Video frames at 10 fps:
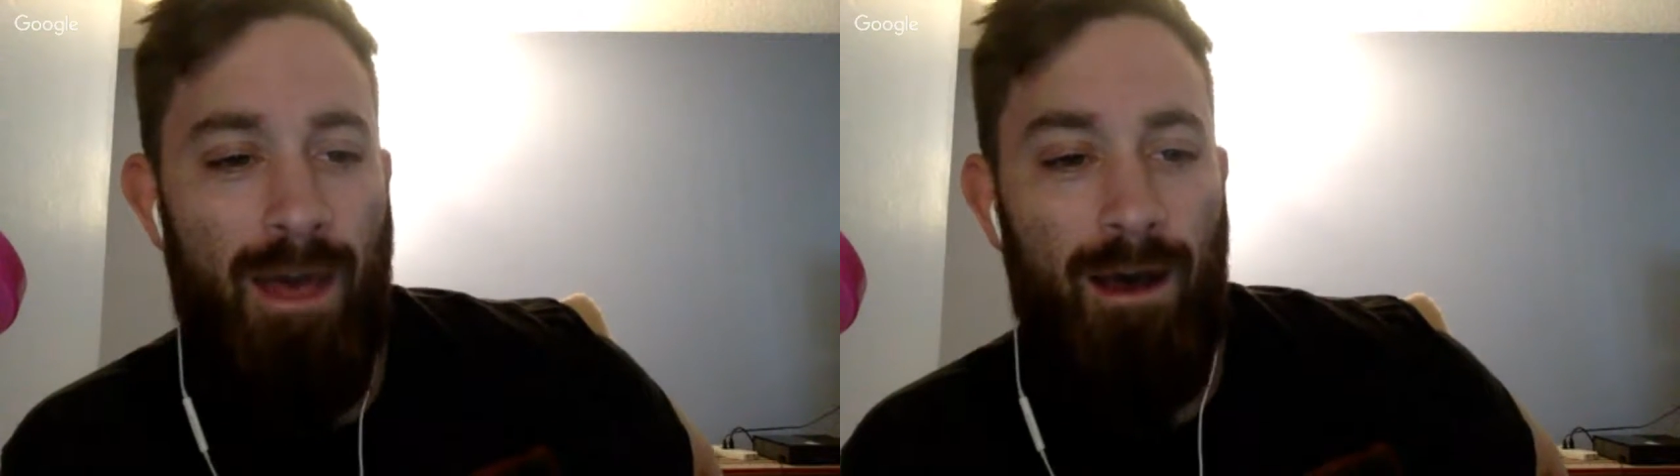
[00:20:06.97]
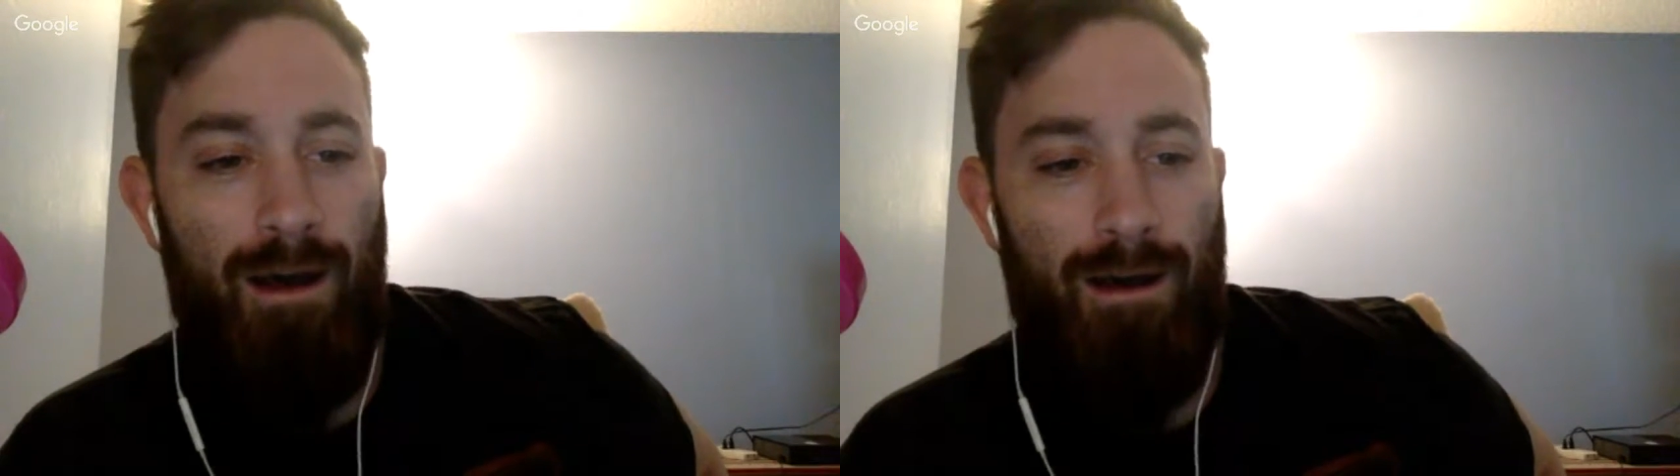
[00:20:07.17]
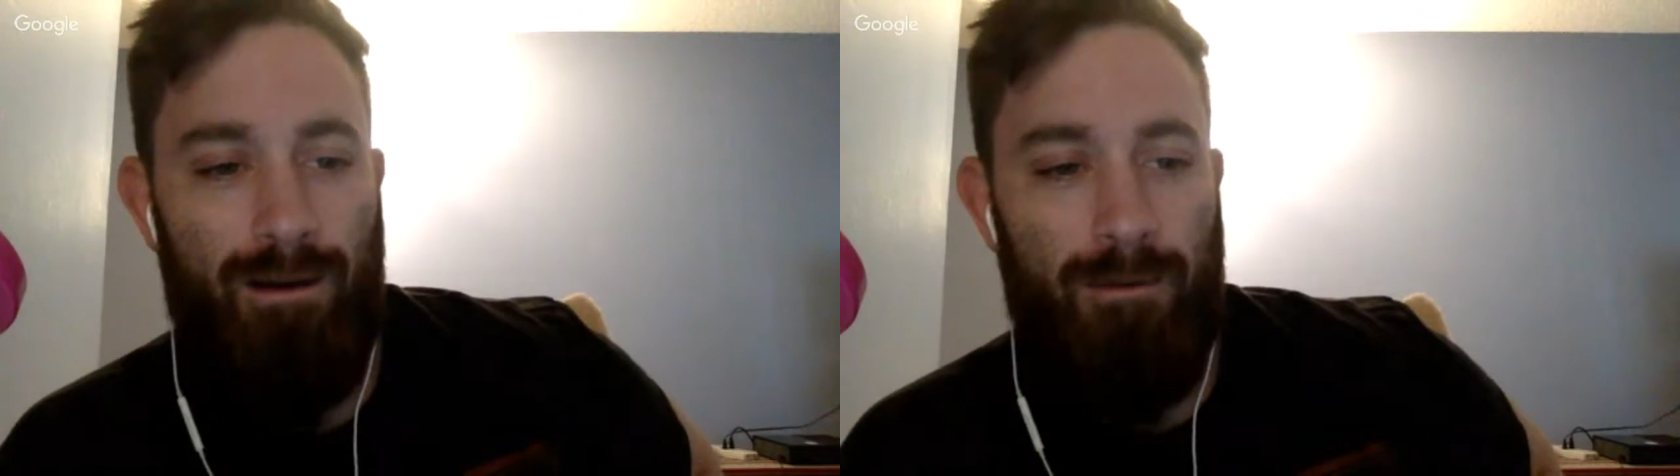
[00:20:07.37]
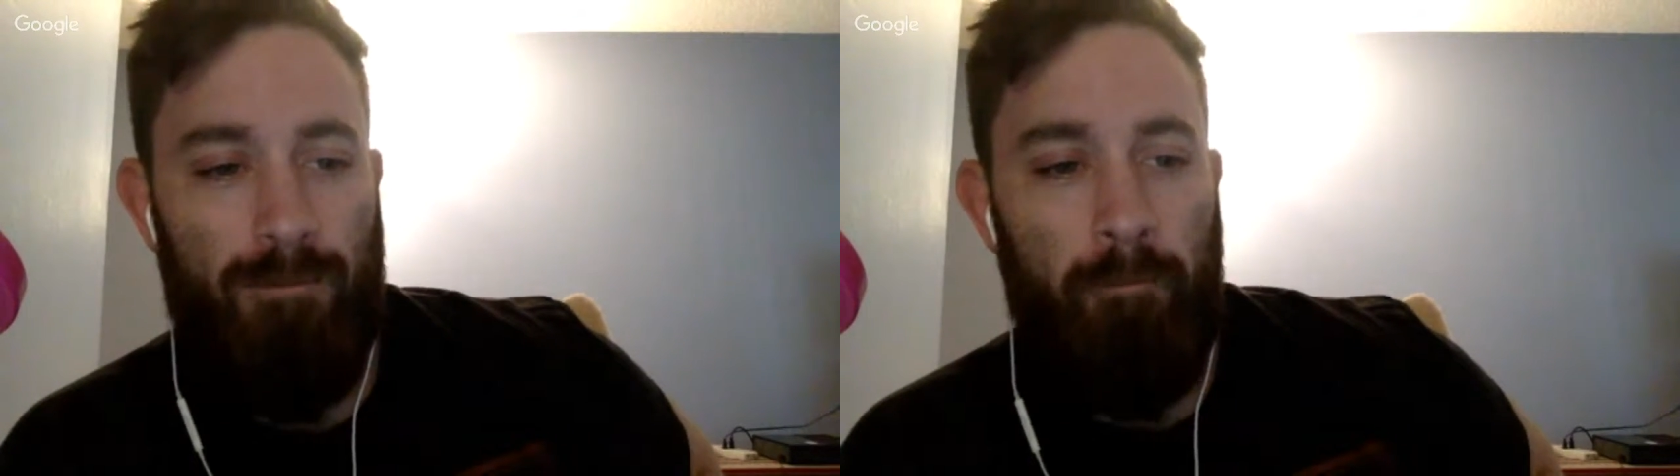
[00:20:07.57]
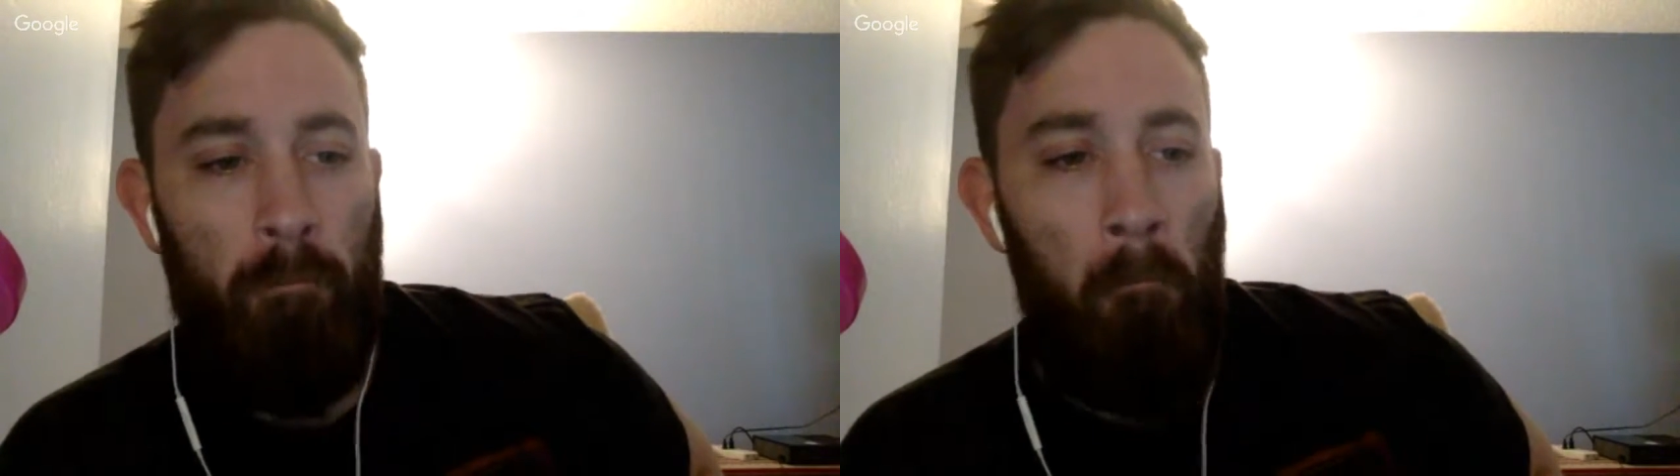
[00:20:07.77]

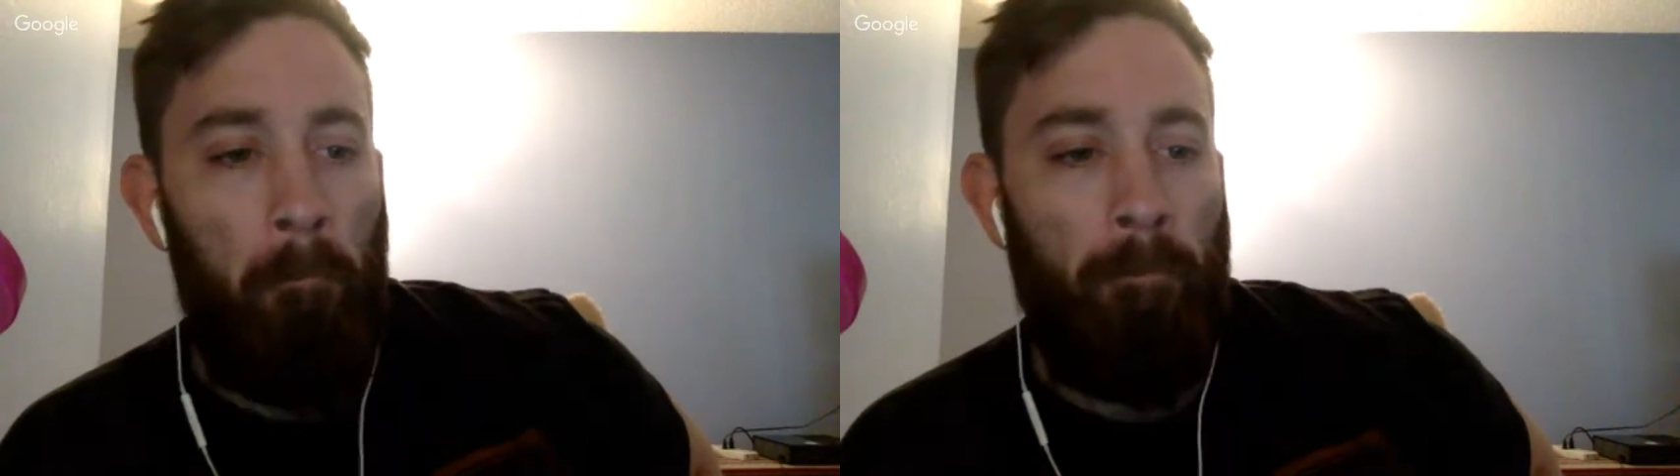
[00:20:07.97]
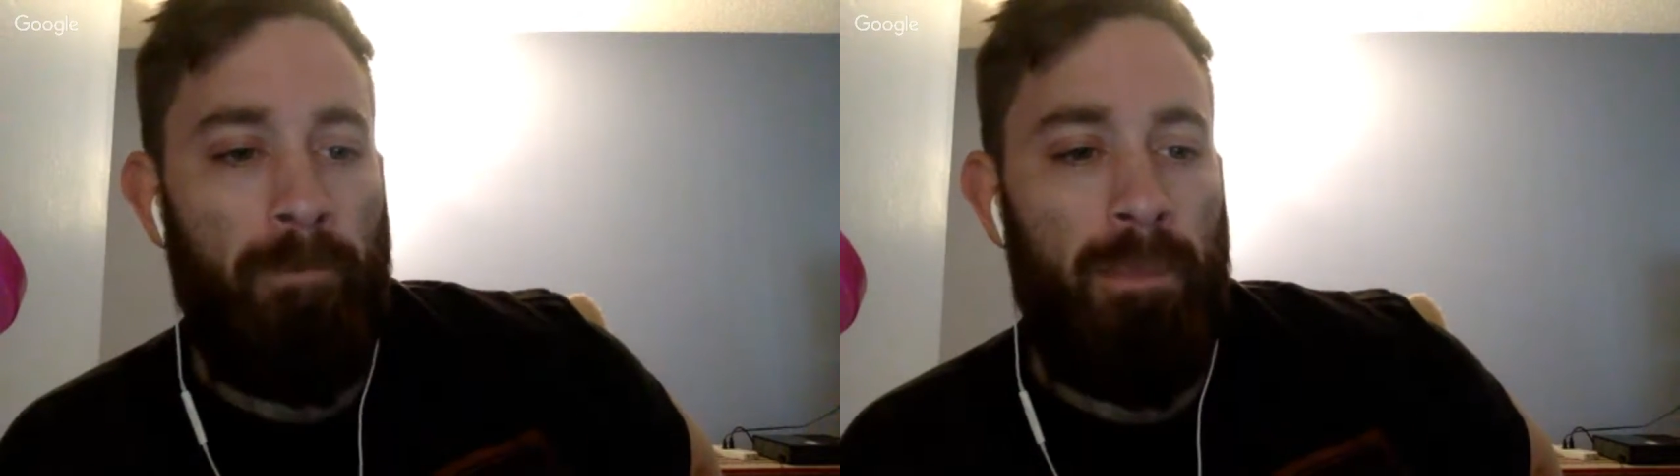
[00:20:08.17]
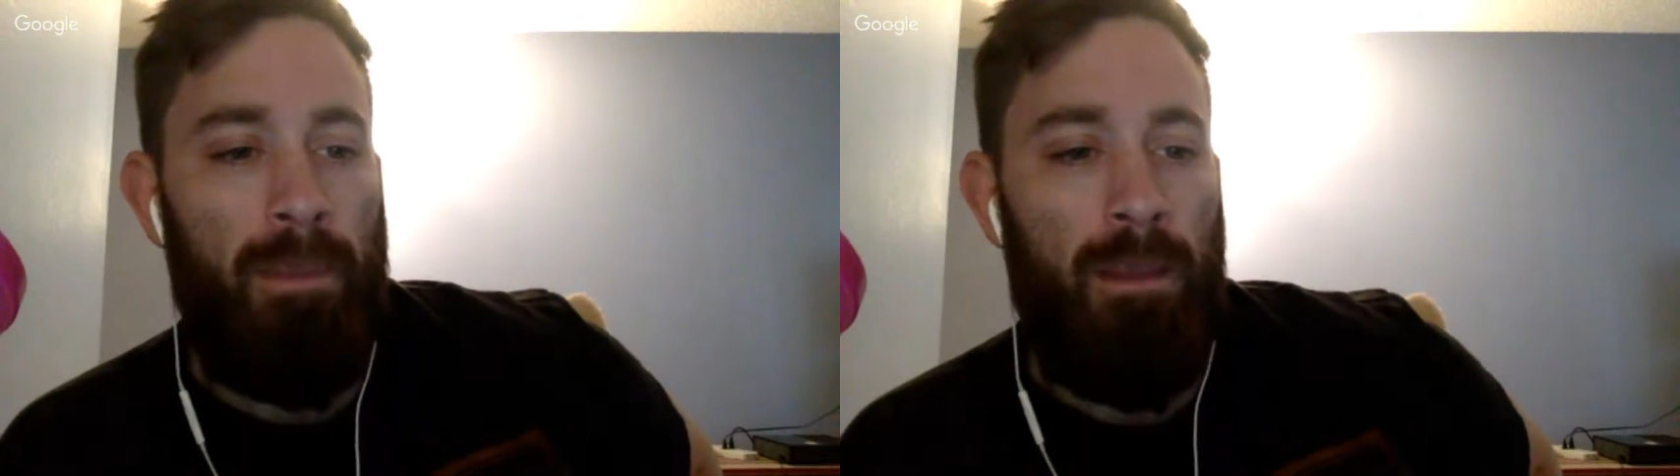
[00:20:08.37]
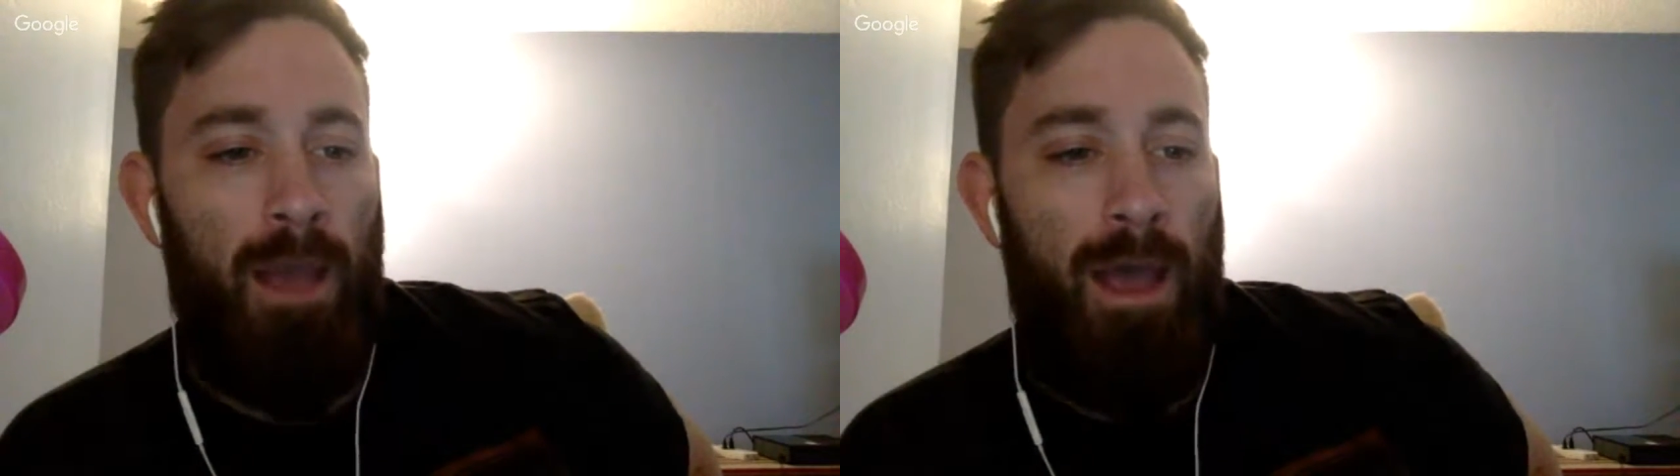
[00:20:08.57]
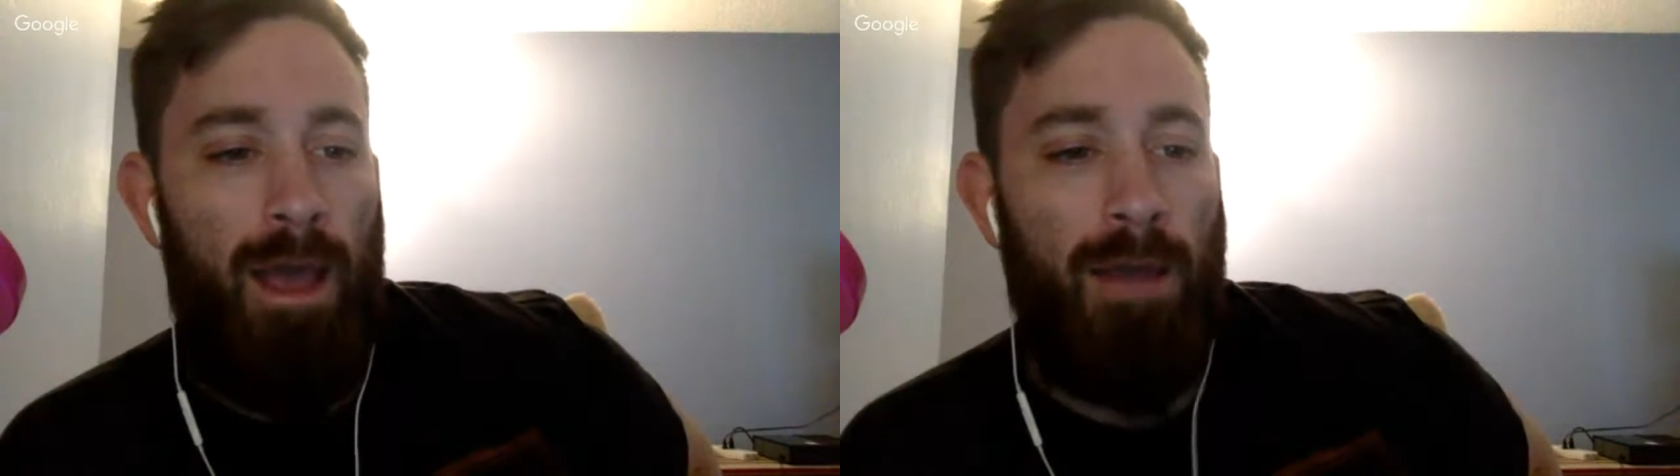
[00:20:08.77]

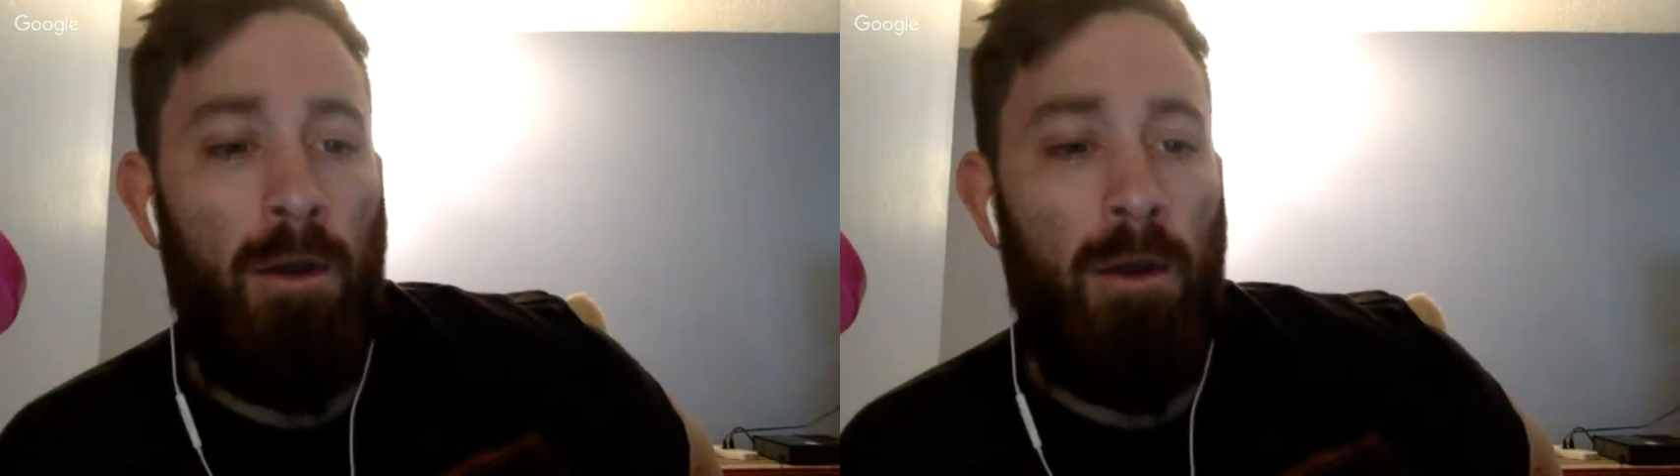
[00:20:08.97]
I